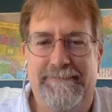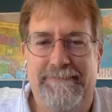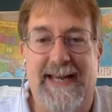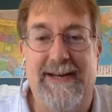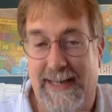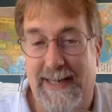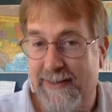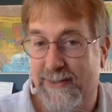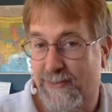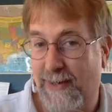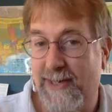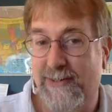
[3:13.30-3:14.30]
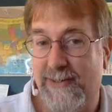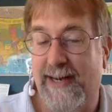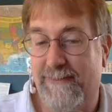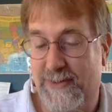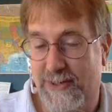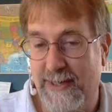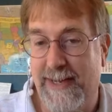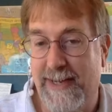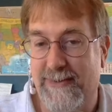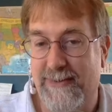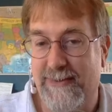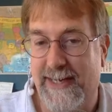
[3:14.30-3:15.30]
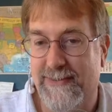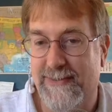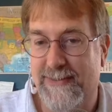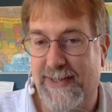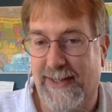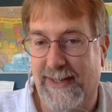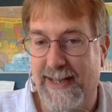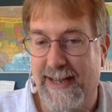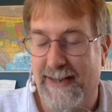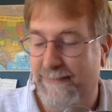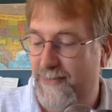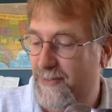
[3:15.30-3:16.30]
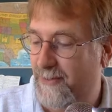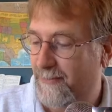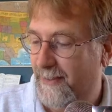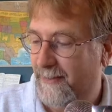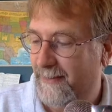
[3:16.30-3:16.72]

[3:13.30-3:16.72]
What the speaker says: And strangely enough, Jim, I understand, is still alive. So